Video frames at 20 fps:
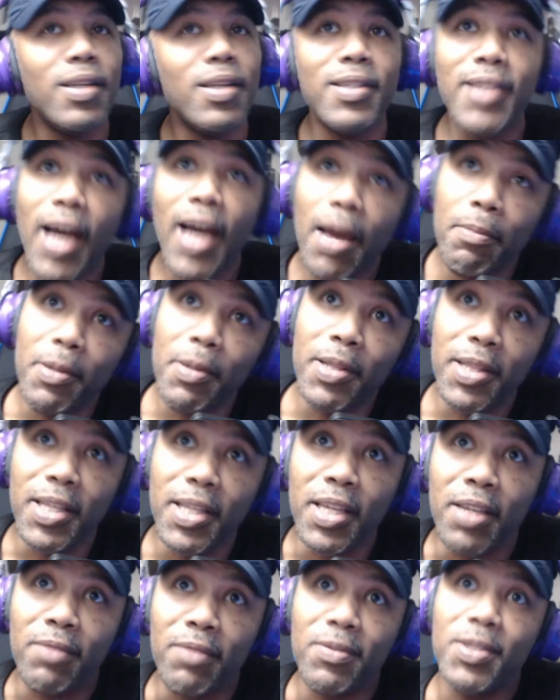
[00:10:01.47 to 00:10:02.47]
Diamond thieves